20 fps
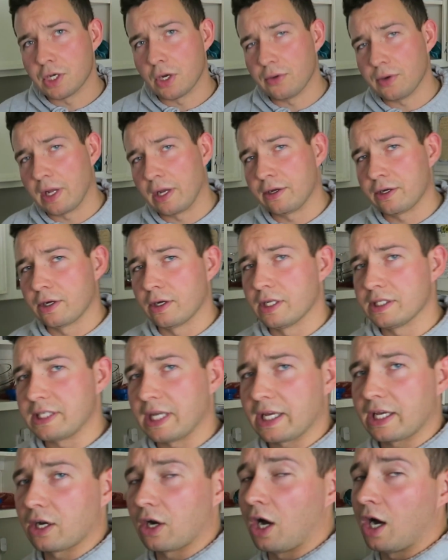so now you're gonna
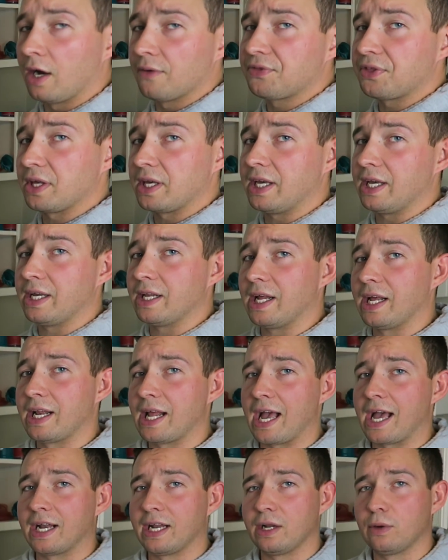take it off the heat and
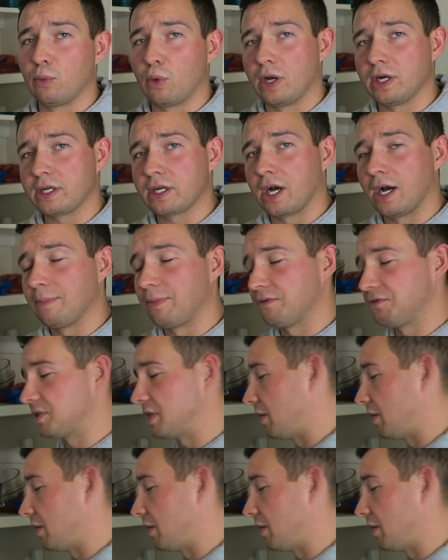add in one cup of